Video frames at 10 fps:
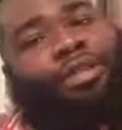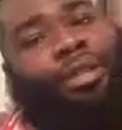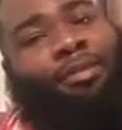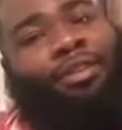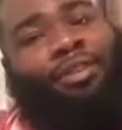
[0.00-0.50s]
His
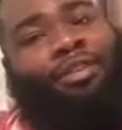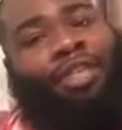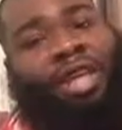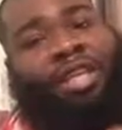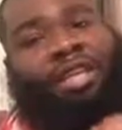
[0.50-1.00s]
name is Servant
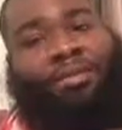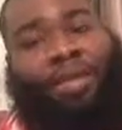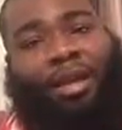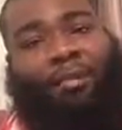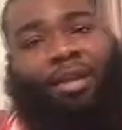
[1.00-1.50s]
J. He's a
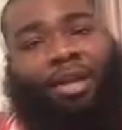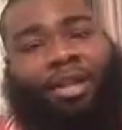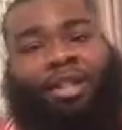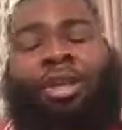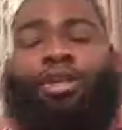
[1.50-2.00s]
makeup
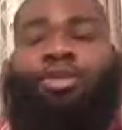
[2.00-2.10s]
artist.